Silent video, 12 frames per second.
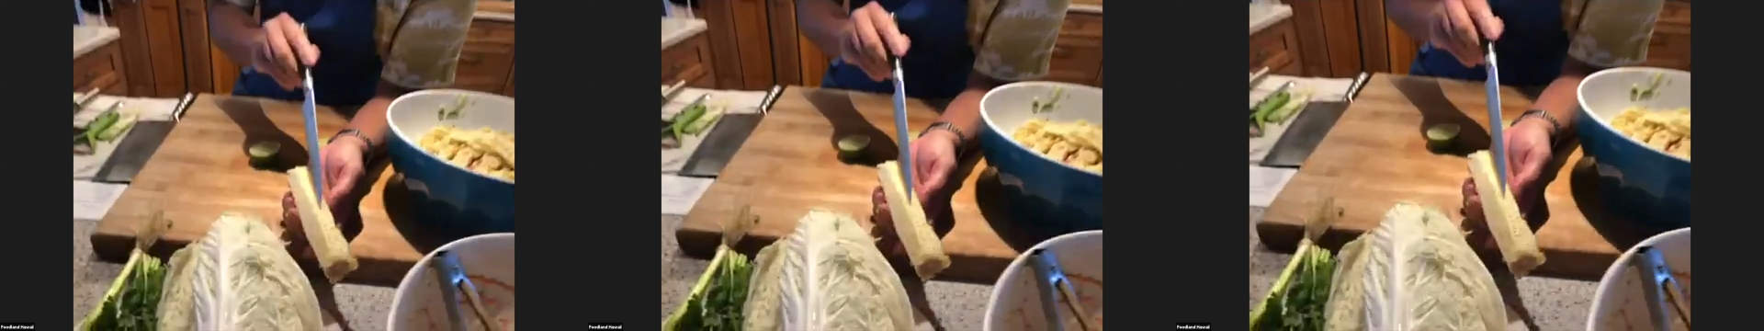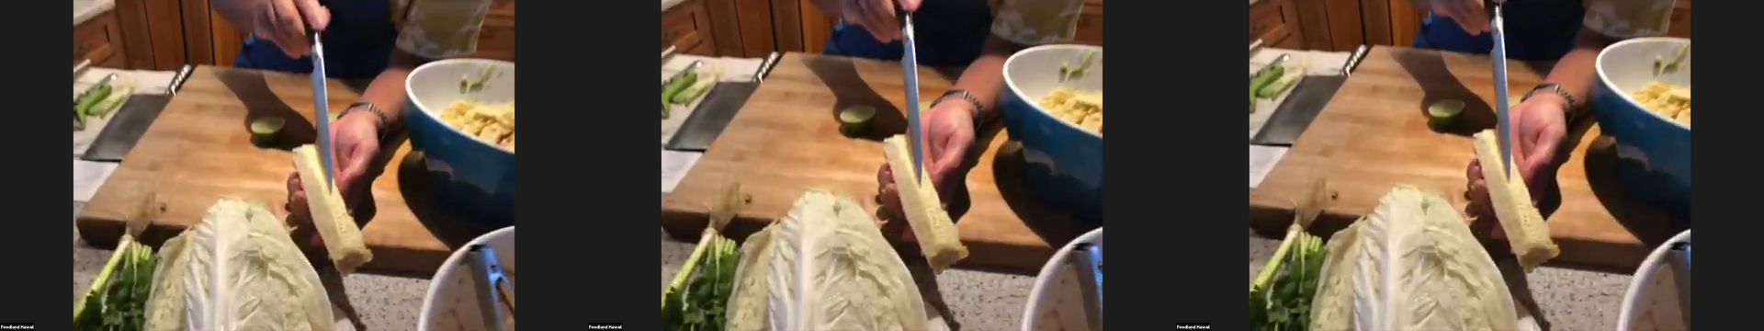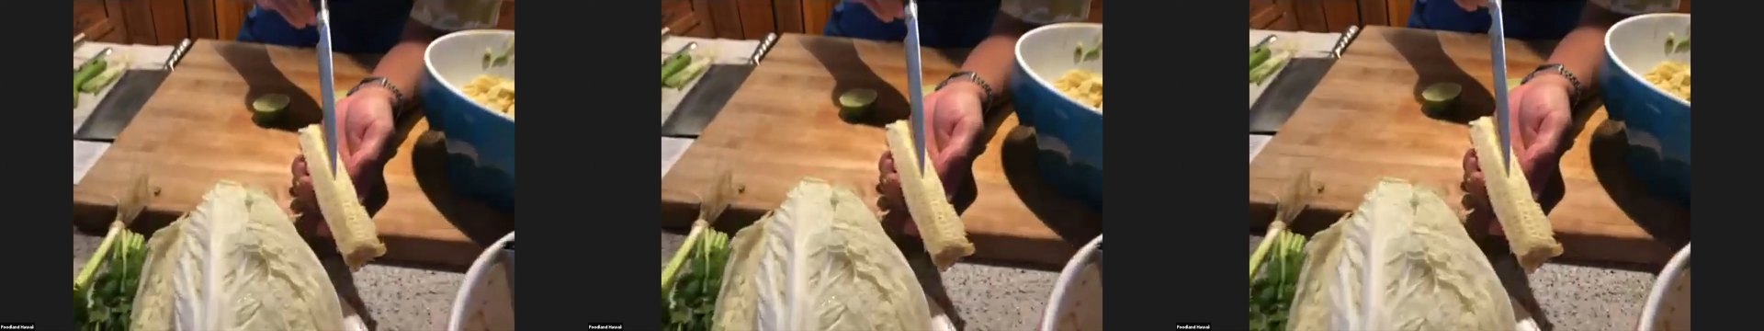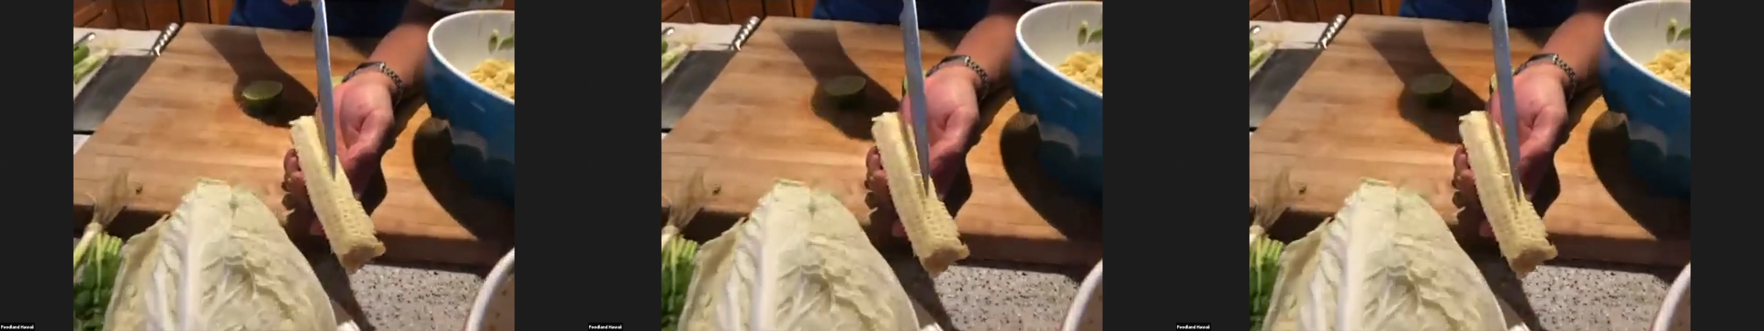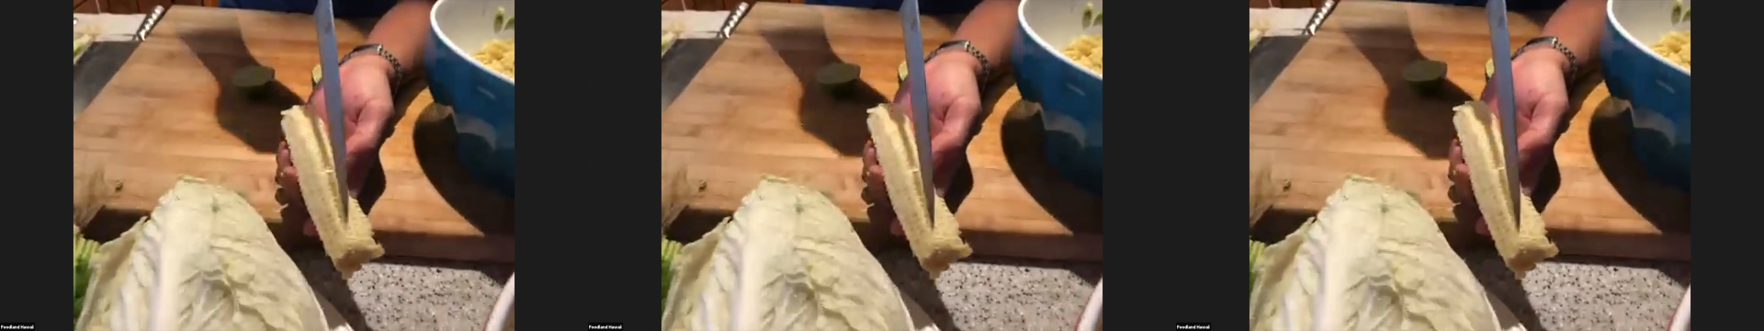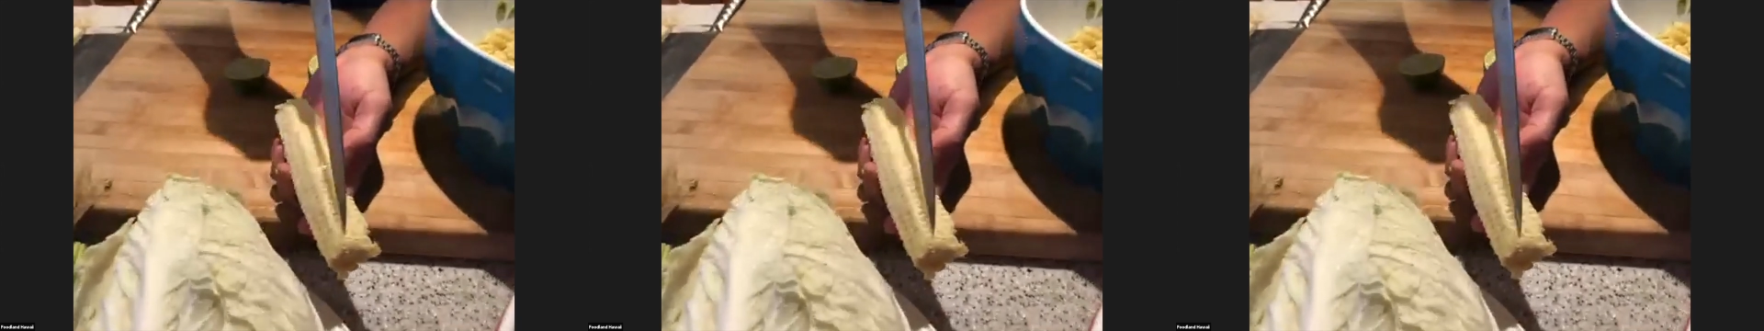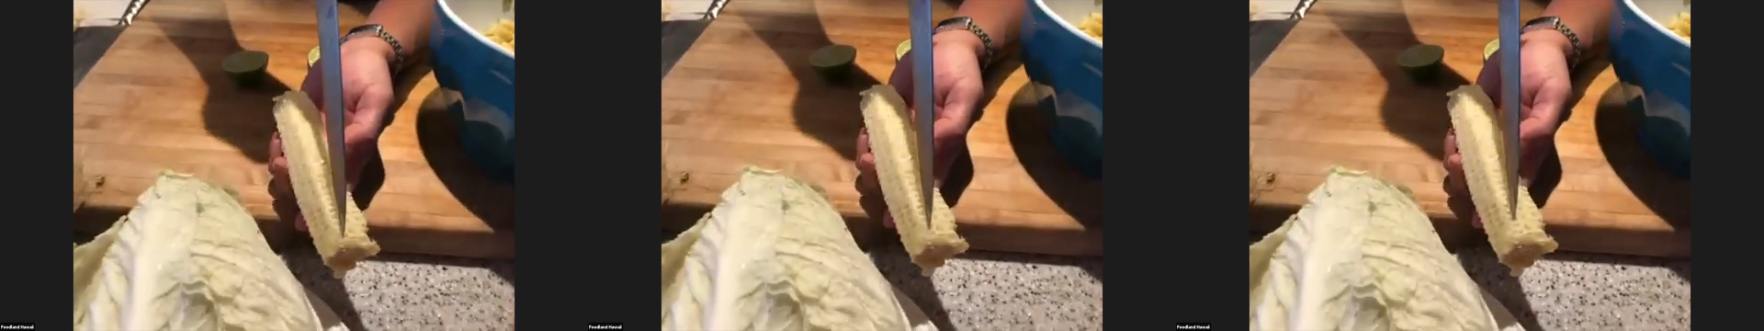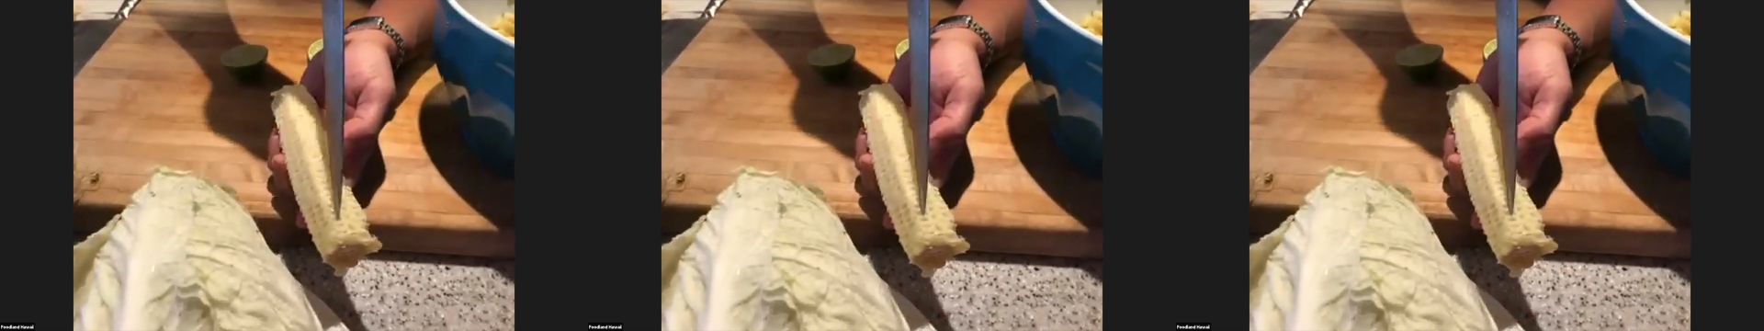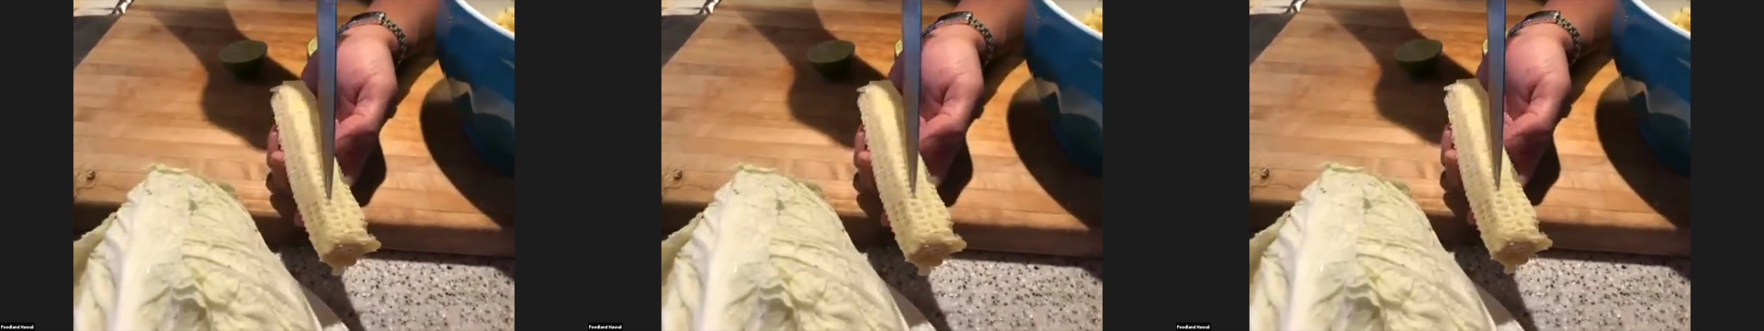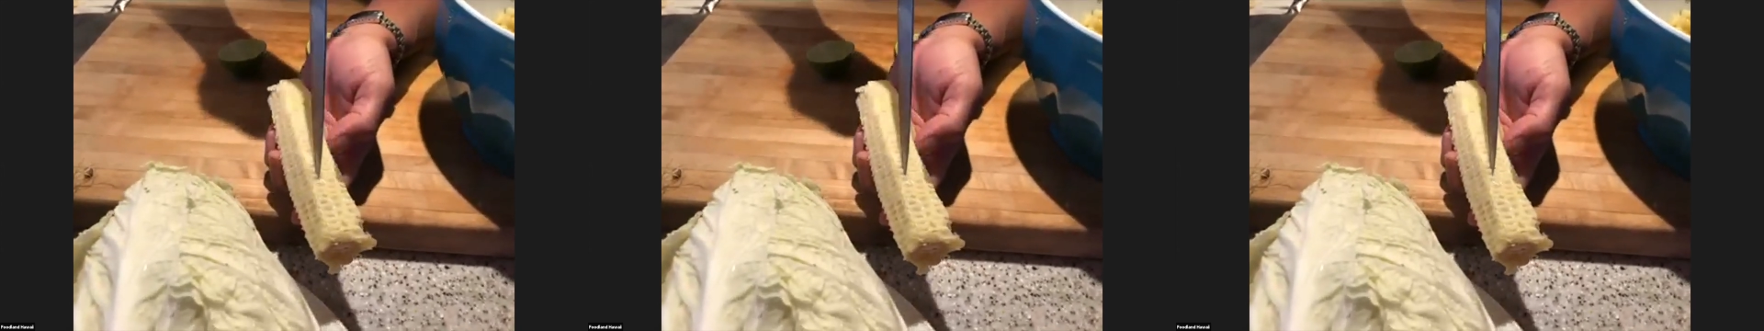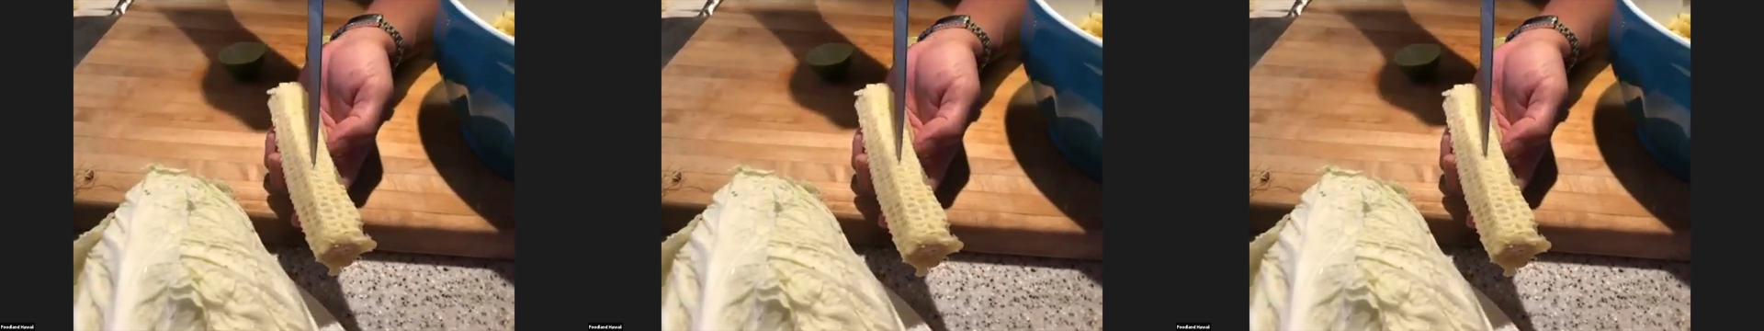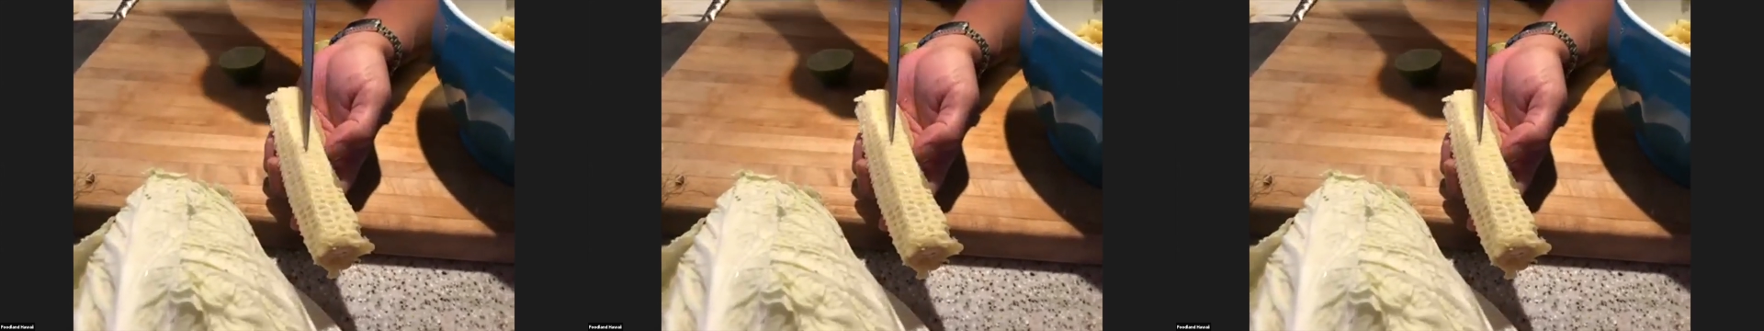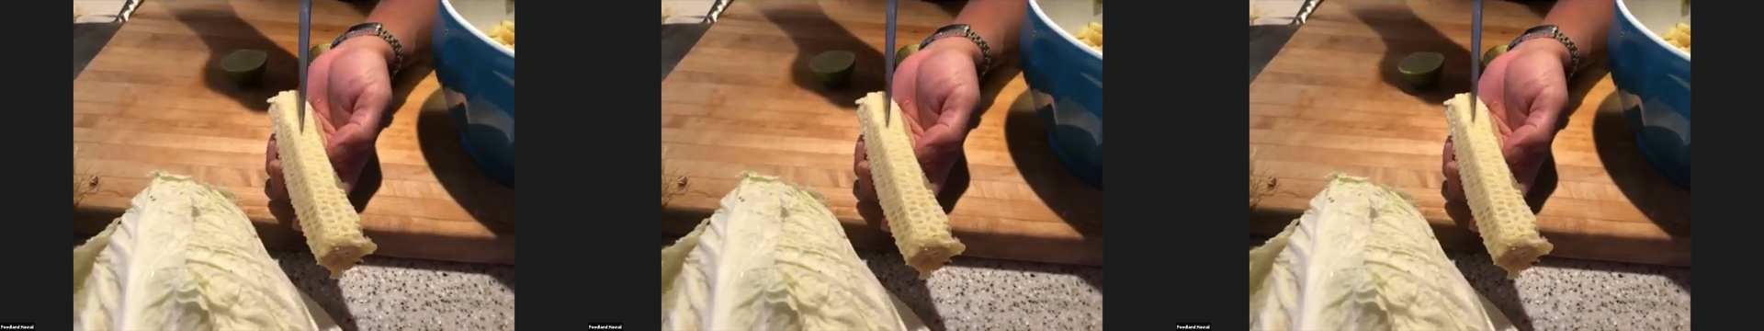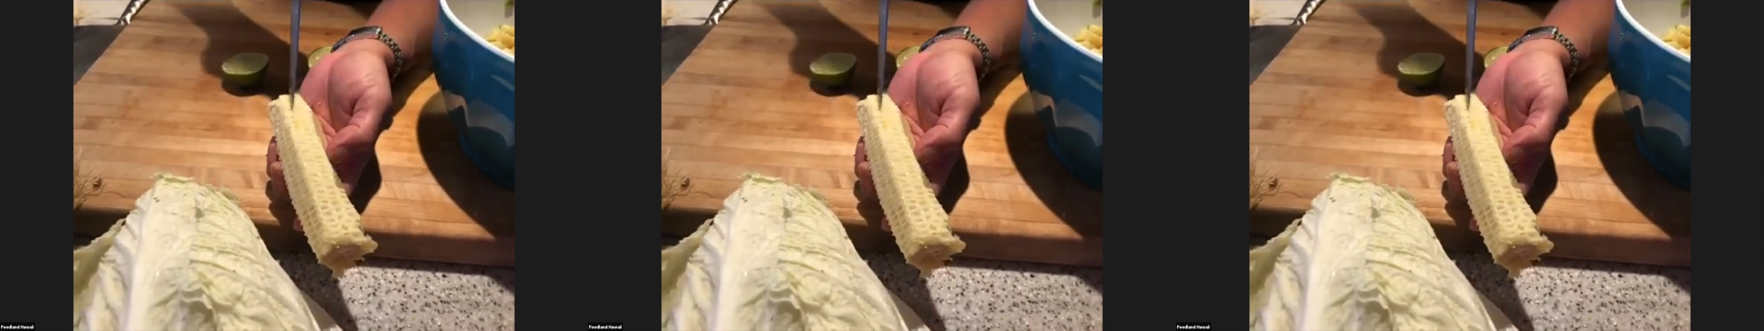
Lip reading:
Nobody's mouth can be seen.